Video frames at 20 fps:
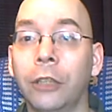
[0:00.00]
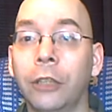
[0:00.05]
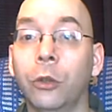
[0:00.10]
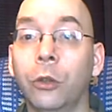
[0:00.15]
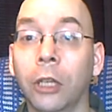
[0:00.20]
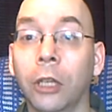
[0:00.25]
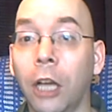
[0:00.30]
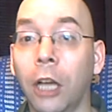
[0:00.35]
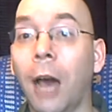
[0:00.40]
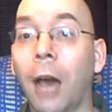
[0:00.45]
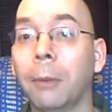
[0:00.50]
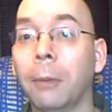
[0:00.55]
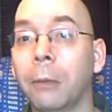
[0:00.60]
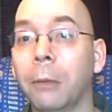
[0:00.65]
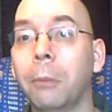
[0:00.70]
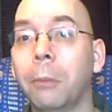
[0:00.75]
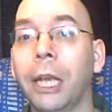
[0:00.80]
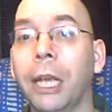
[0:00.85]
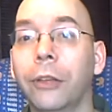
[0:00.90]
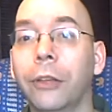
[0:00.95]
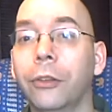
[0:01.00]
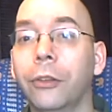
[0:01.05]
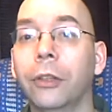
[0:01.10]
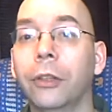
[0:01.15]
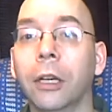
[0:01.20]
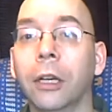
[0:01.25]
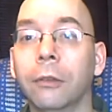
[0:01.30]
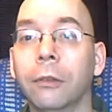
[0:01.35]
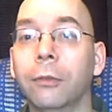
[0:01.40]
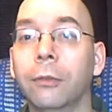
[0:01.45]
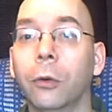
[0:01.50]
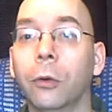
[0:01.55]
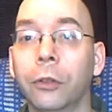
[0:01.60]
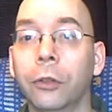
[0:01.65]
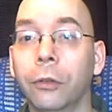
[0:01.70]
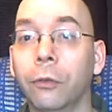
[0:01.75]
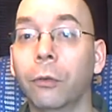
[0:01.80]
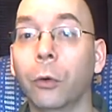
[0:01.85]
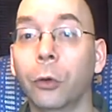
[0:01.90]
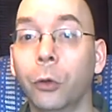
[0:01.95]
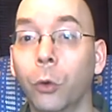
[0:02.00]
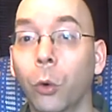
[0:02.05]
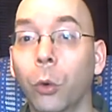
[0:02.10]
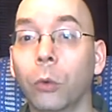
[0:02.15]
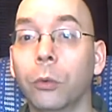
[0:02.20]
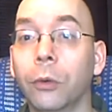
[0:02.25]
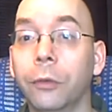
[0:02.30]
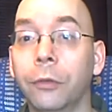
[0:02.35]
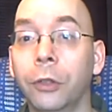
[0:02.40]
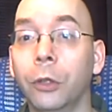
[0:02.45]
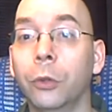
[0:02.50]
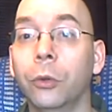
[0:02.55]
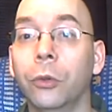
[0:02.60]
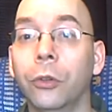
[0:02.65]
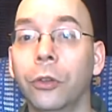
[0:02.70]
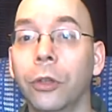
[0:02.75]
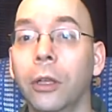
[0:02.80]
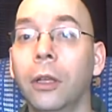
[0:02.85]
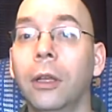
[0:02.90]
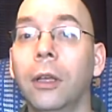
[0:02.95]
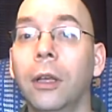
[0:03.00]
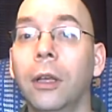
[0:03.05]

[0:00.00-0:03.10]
that you can copy and paste for your reviews.